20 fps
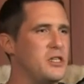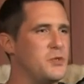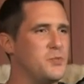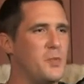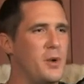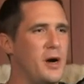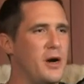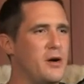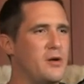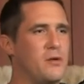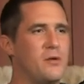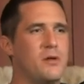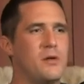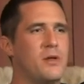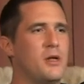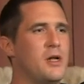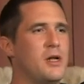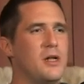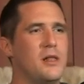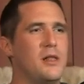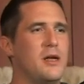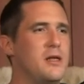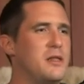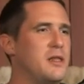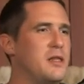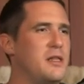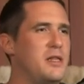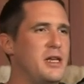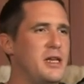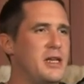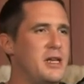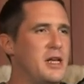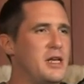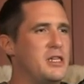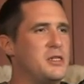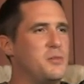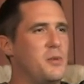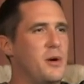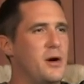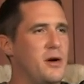spiral, like the
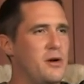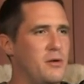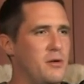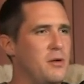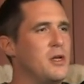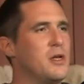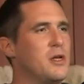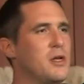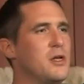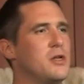DNA spiral.